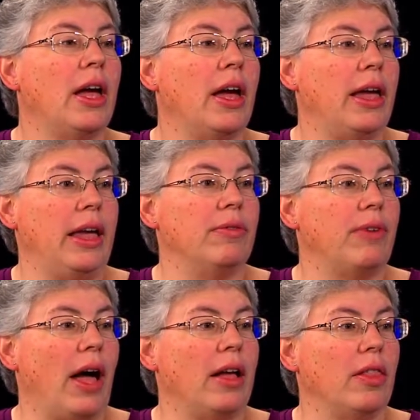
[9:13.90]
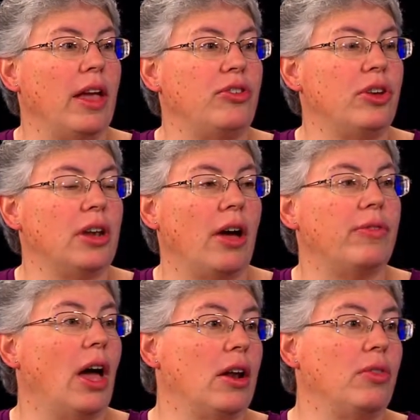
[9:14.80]
in violation of
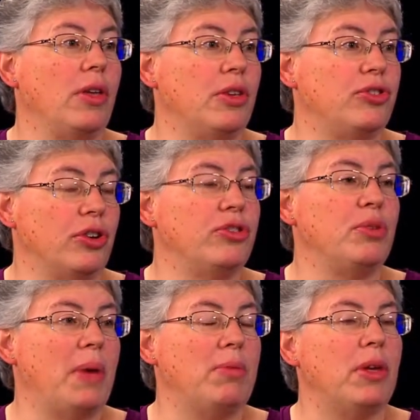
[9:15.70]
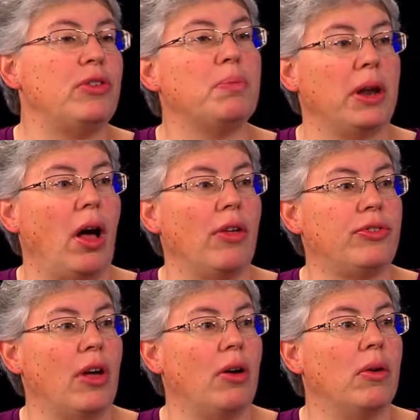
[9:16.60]
not only the Church Amendments, but
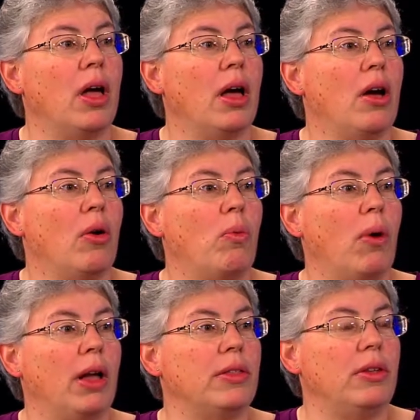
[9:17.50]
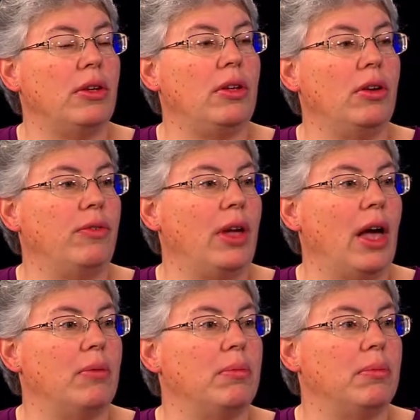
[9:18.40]
also what U V
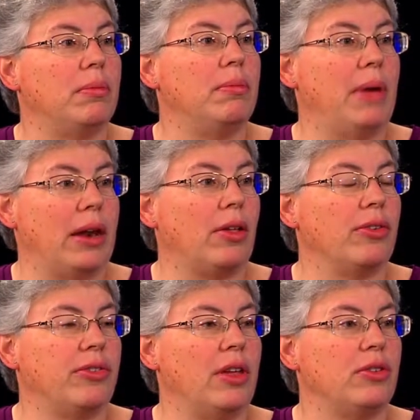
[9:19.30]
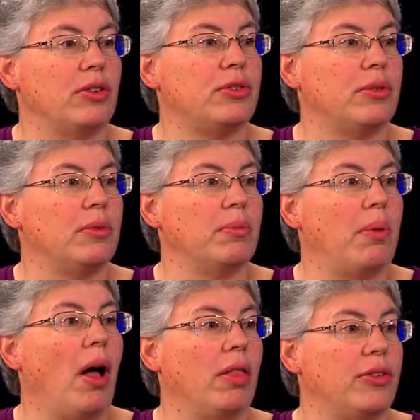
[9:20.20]
M Medical Center's
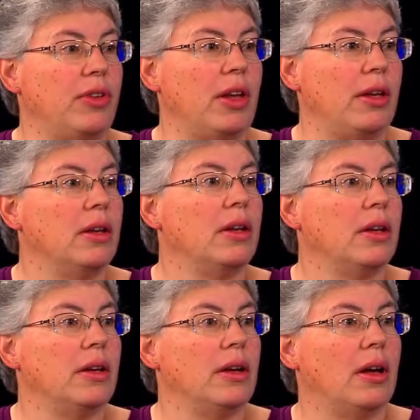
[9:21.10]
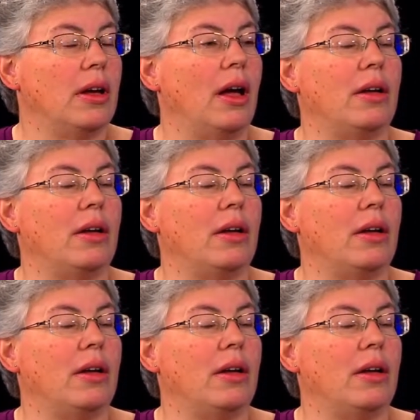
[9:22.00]
policy uh,